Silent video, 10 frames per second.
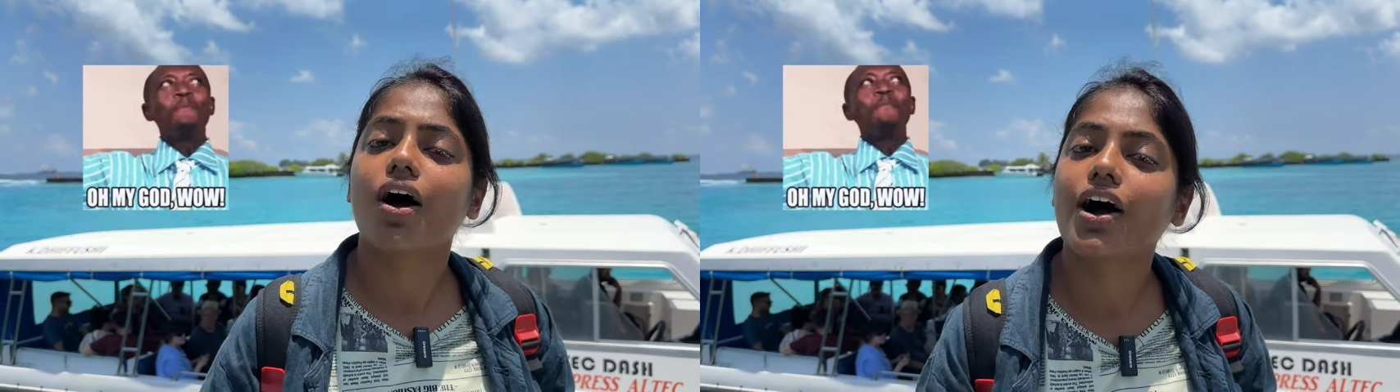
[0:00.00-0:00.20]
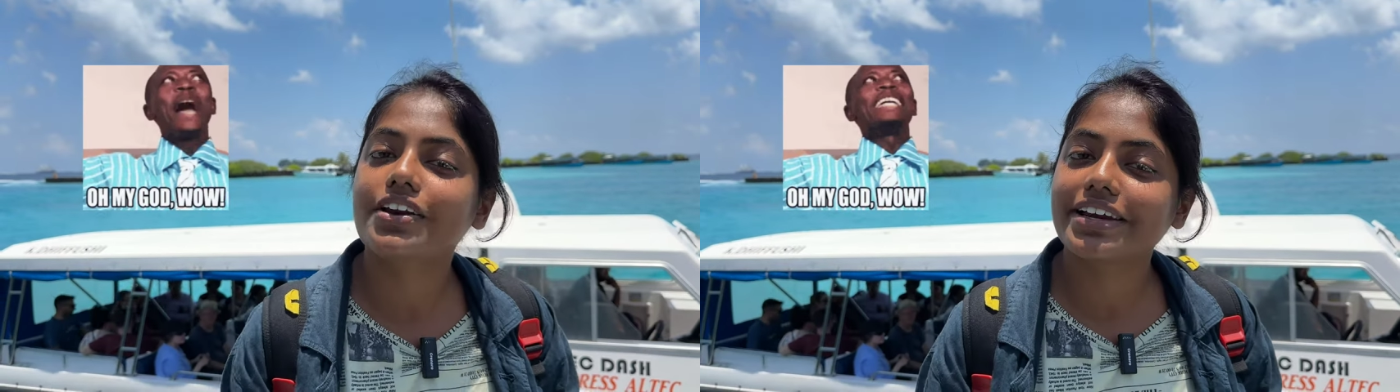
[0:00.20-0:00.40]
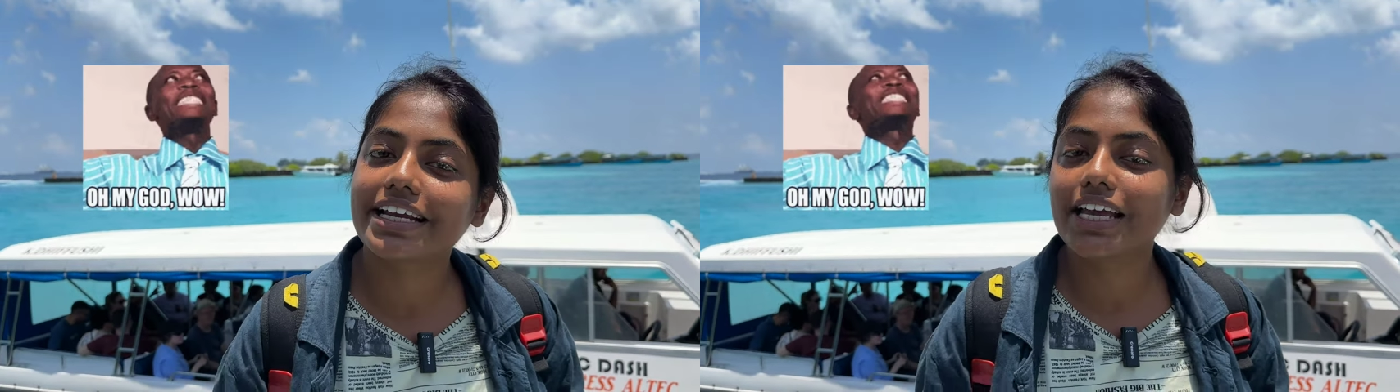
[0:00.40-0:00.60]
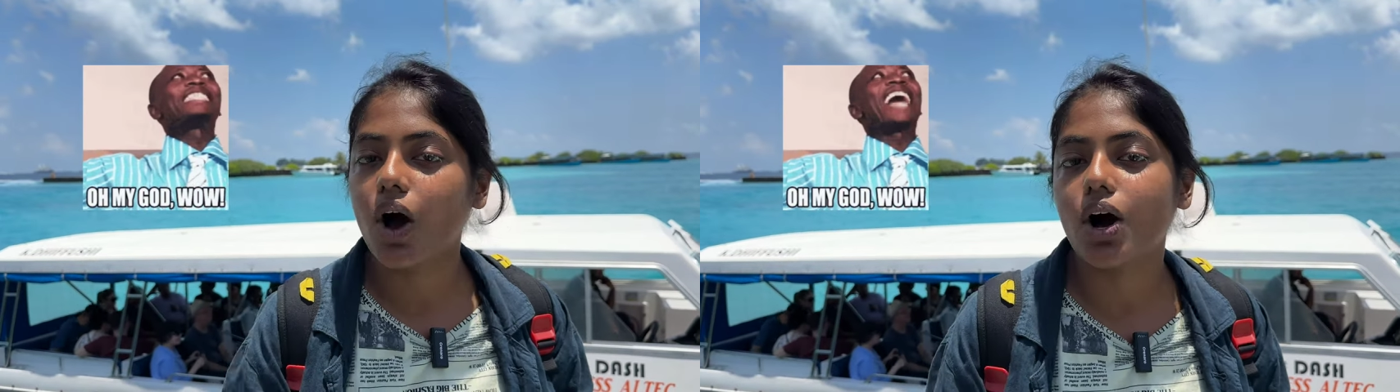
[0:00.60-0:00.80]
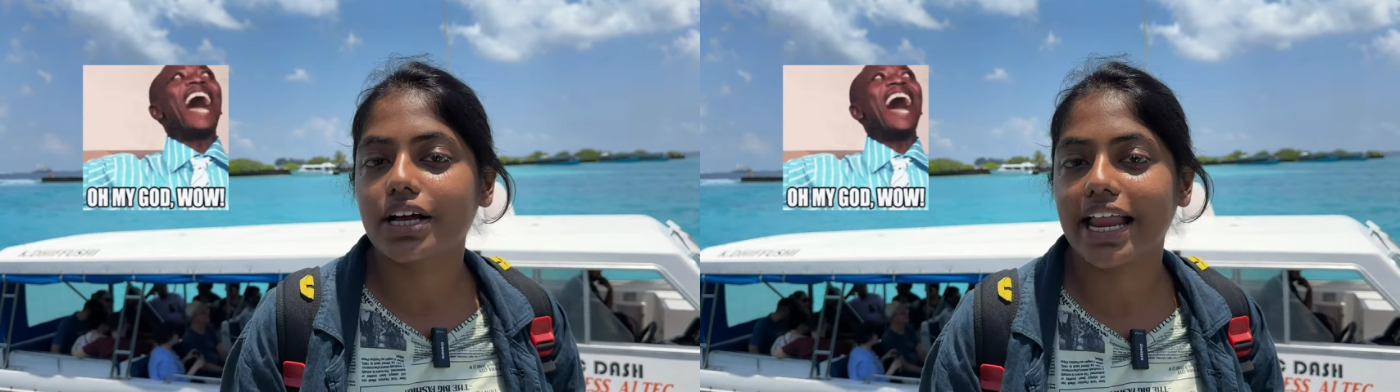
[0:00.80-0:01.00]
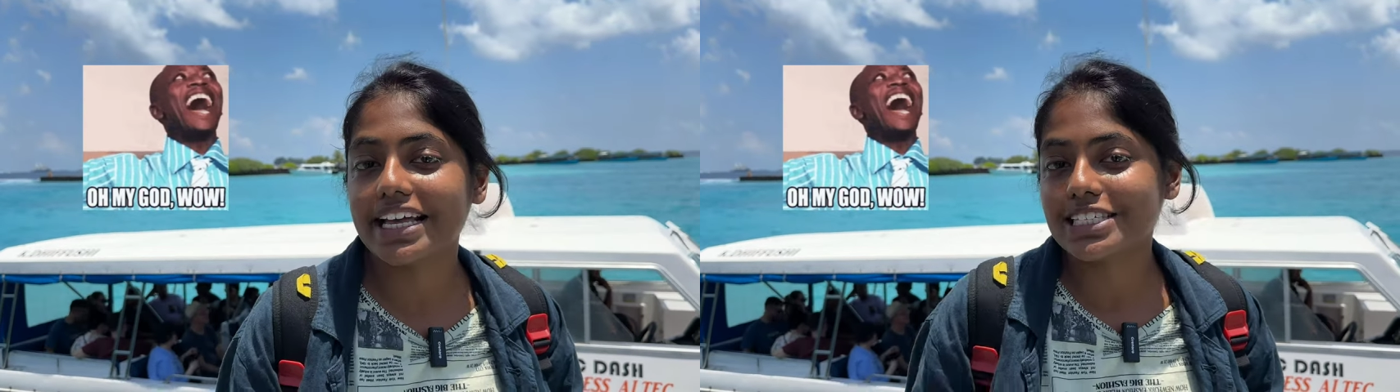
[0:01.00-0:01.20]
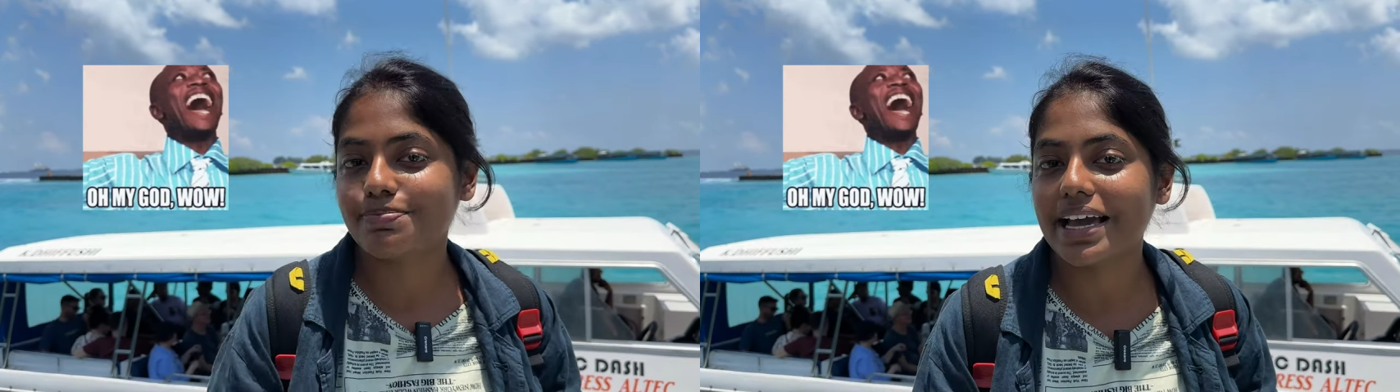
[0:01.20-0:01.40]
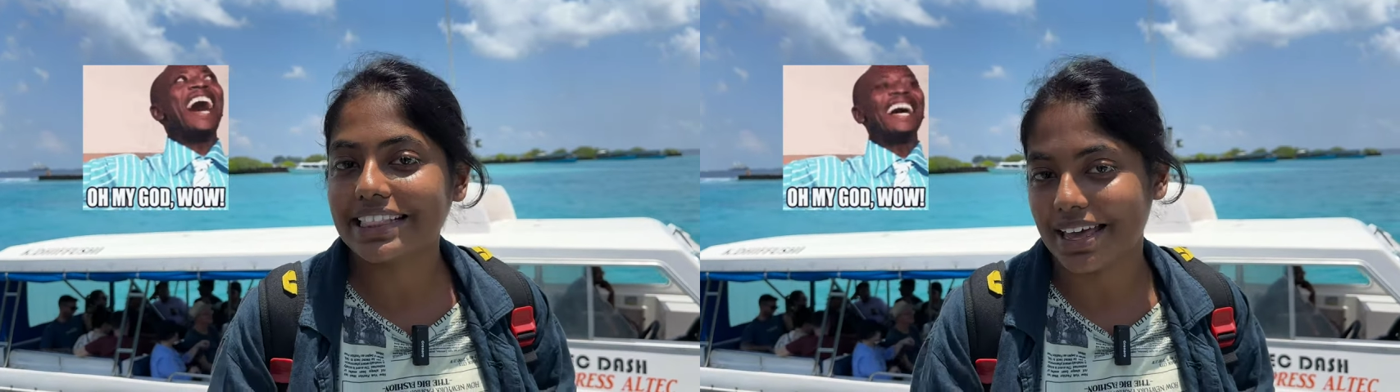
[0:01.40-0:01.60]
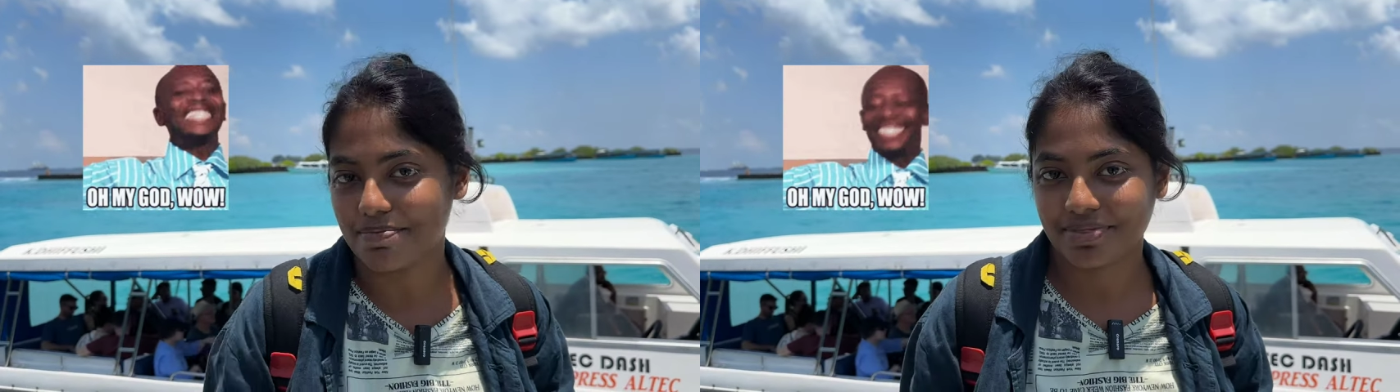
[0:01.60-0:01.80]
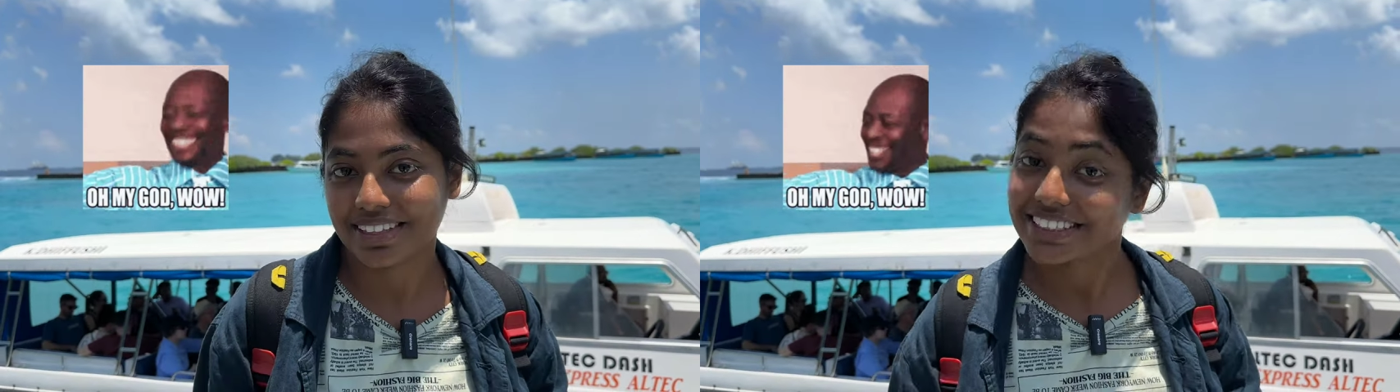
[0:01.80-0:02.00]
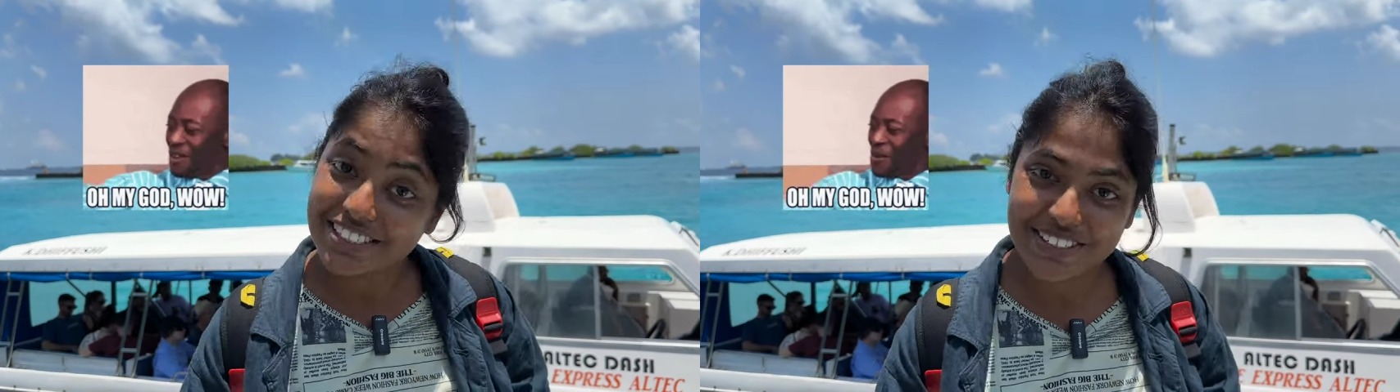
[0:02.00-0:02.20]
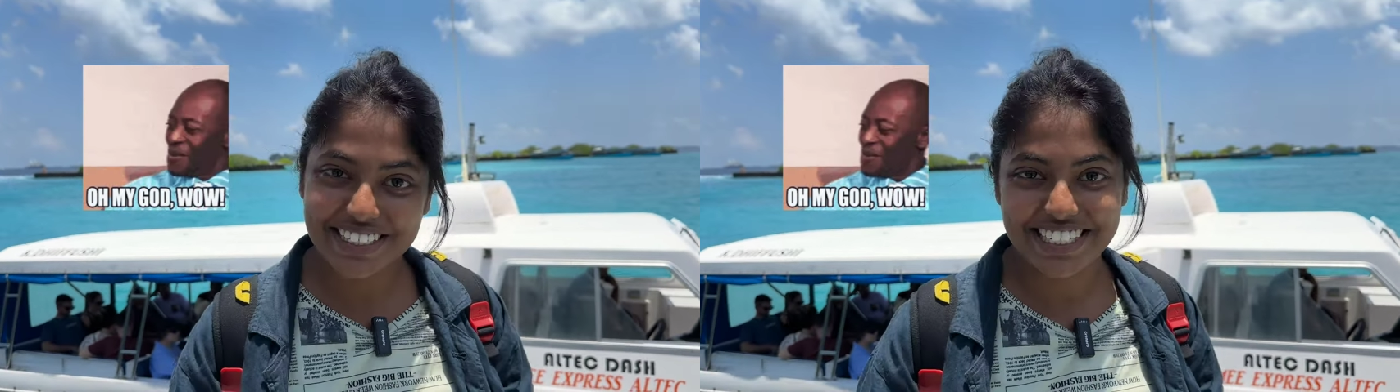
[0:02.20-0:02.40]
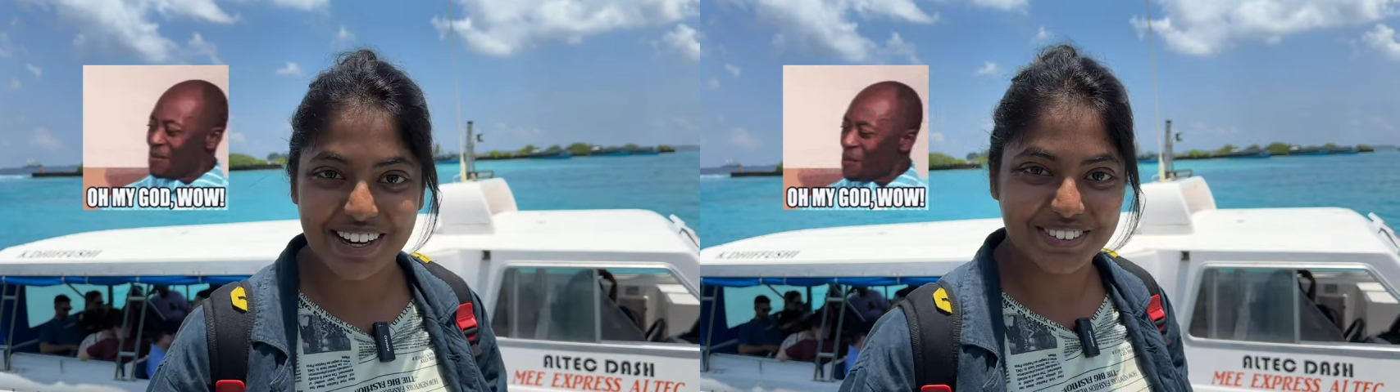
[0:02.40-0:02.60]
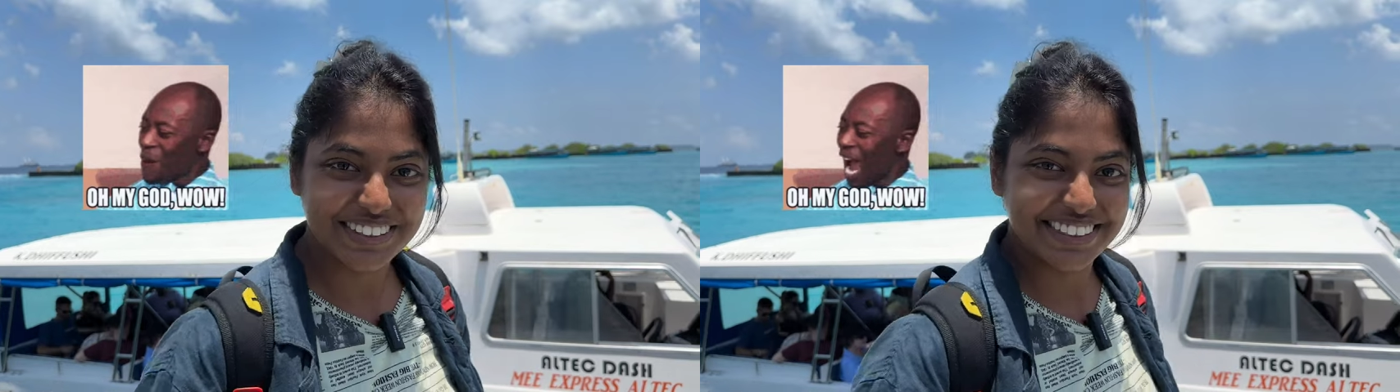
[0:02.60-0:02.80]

already organized by them. So chalo.